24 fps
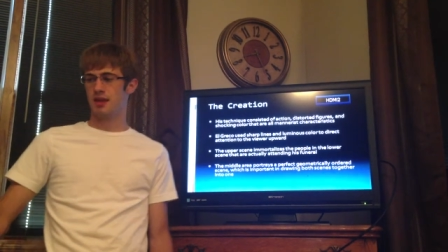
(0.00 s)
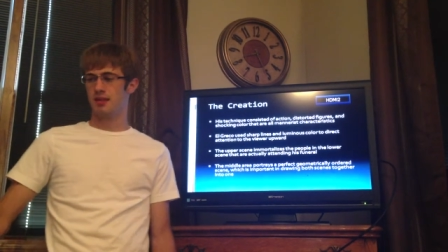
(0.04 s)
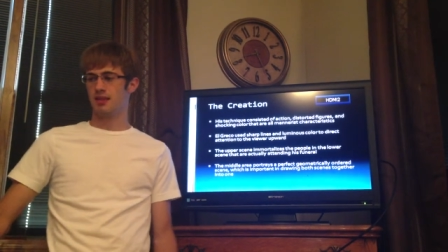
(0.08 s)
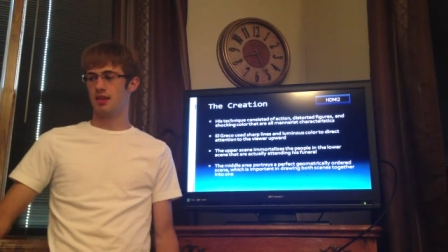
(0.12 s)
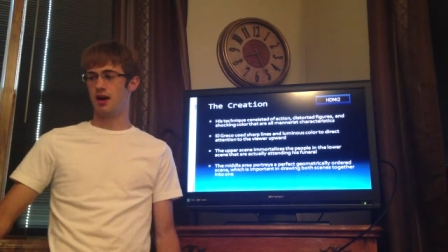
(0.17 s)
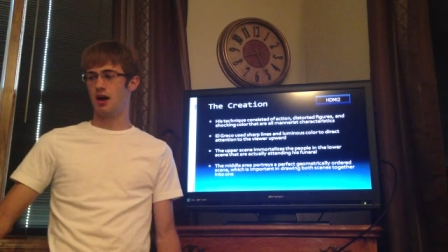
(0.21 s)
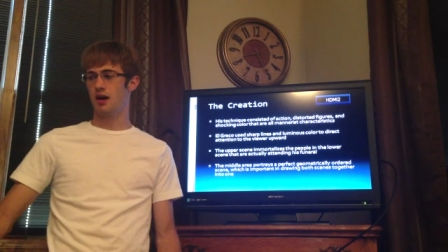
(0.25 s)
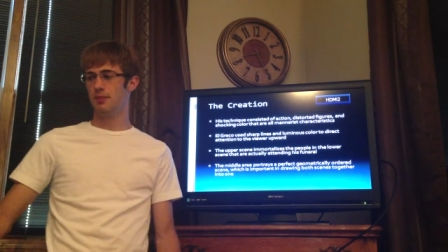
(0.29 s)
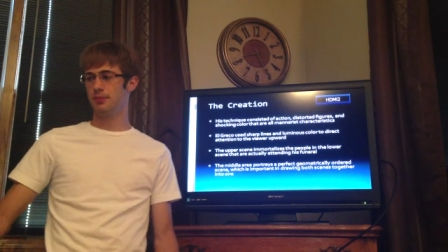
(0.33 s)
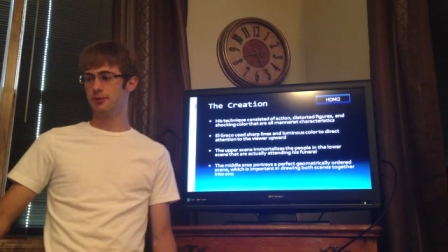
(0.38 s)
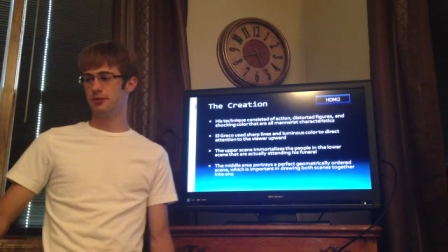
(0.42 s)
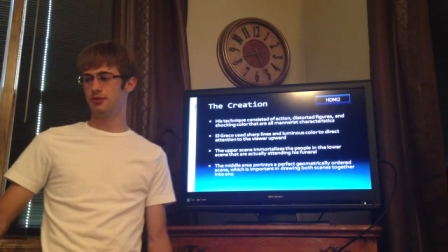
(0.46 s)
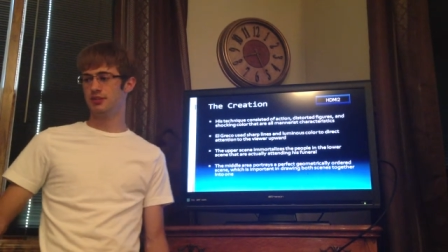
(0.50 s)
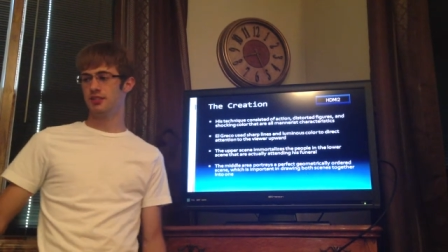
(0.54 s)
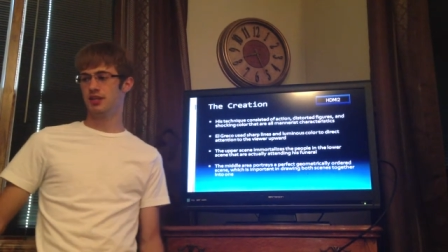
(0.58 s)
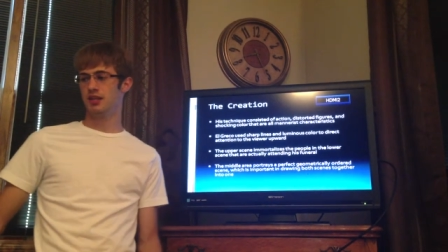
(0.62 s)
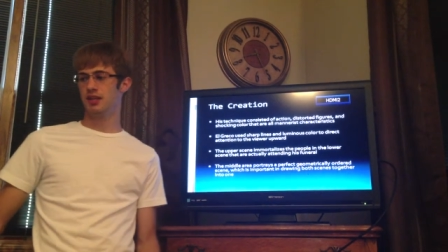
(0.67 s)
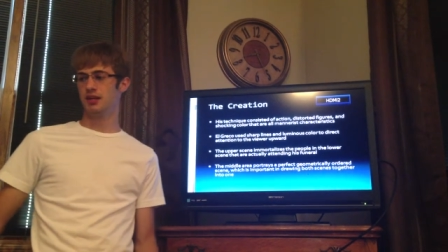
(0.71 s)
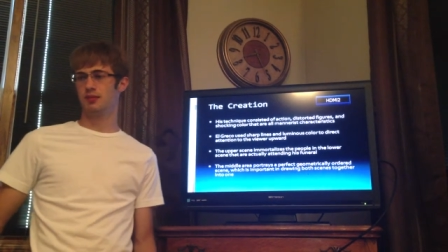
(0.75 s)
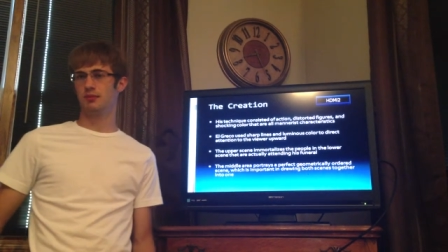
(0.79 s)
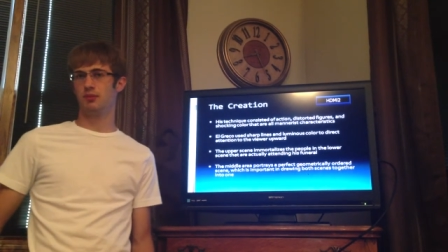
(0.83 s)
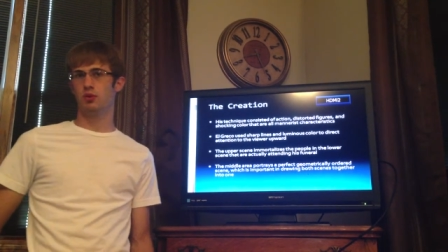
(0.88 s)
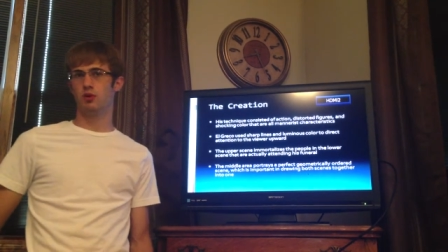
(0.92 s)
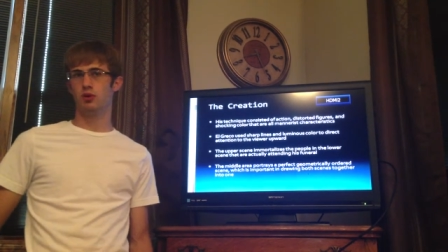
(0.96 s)
The upper
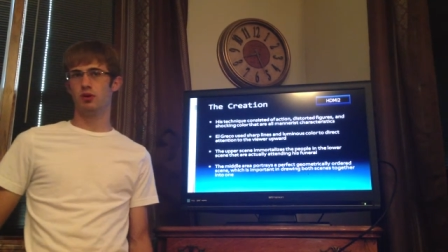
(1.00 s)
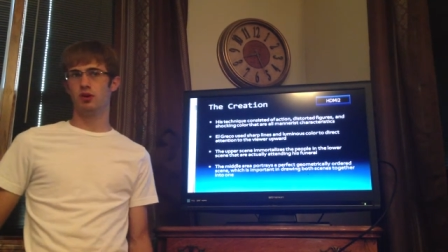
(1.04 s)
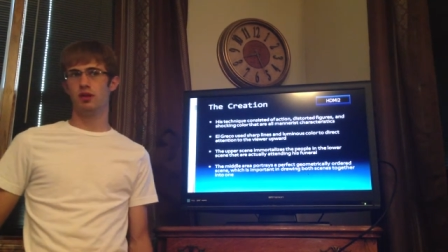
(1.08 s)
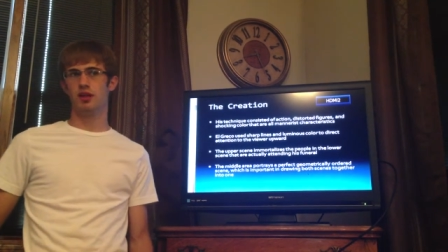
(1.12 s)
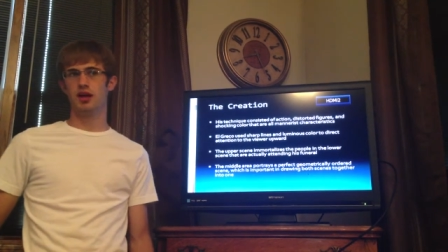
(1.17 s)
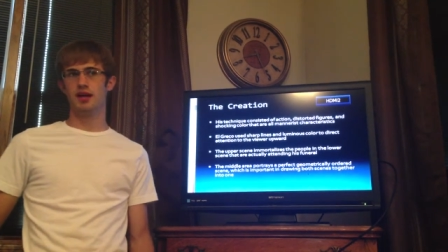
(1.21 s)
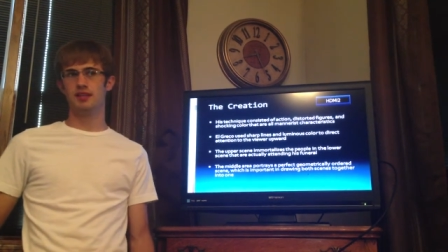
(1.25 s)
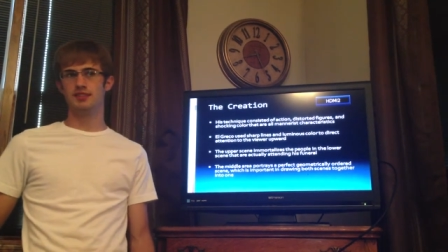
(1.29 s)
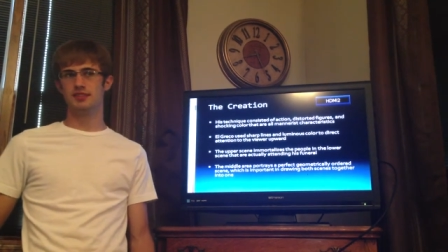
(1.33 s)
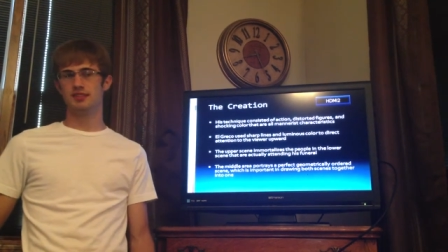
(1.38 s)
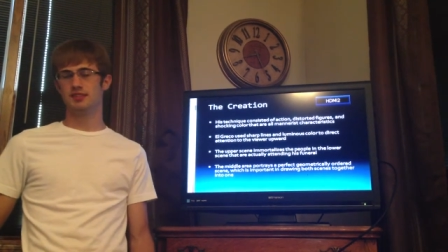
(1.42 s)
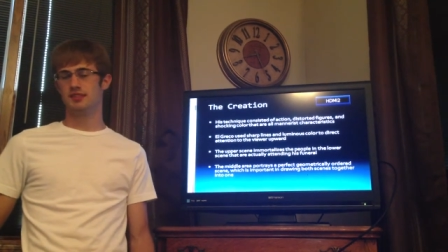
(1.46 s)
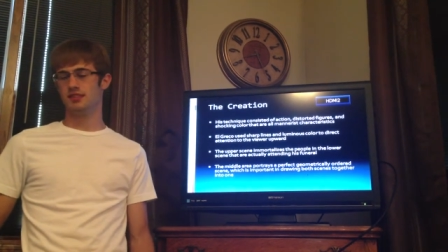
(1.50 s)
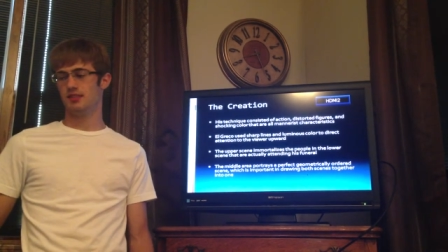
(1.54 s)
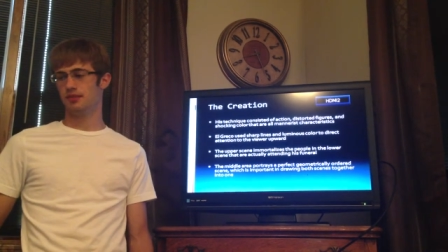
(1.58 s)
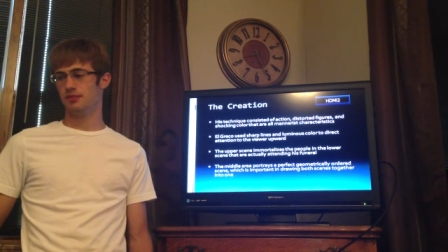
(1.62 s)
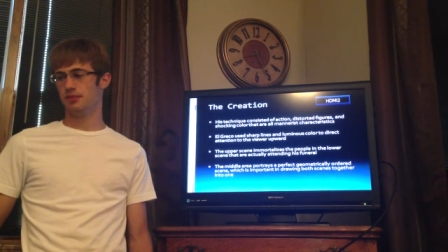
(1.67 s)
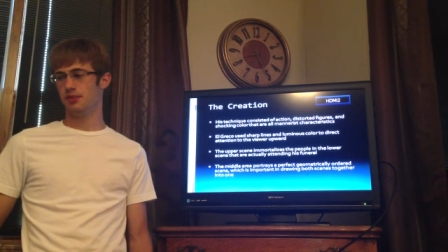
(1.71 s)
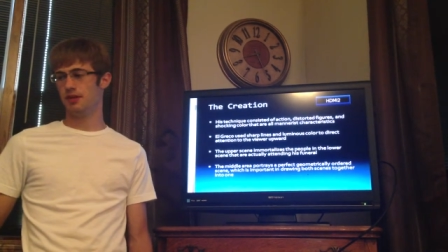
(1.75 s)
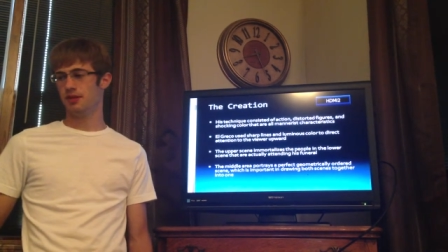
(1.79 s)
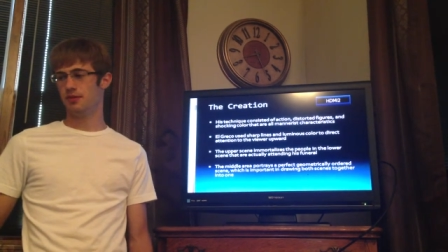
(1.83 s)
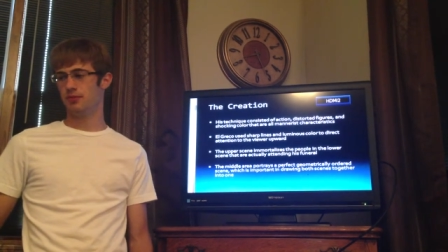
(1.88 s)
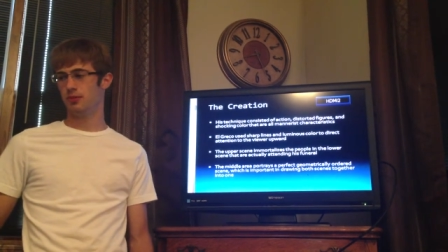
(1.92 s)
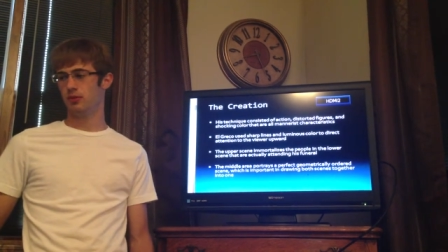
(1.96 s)
scene immortalizes the
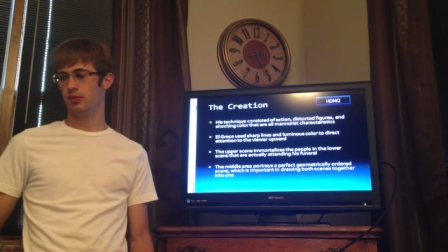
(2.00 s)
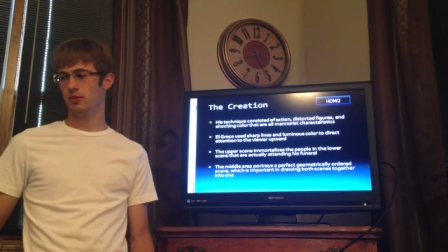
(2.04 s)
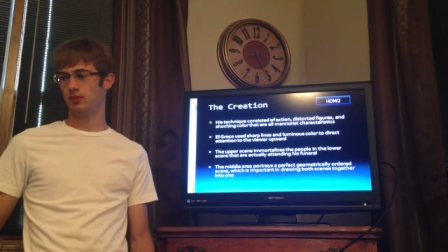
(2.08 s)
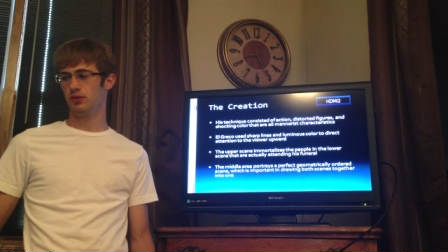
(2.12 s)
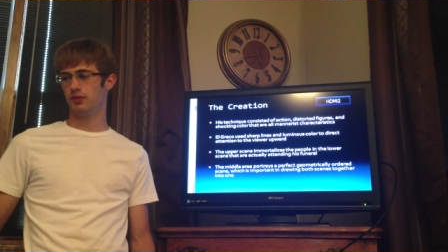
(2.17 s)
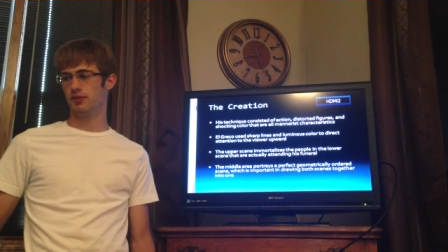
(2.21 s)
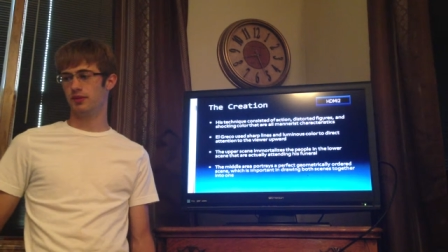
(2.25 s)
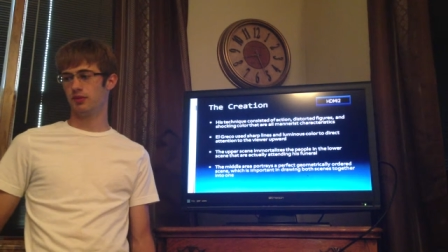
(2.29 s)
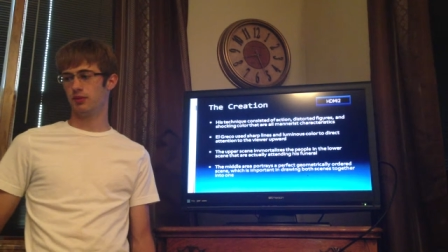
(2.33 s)
people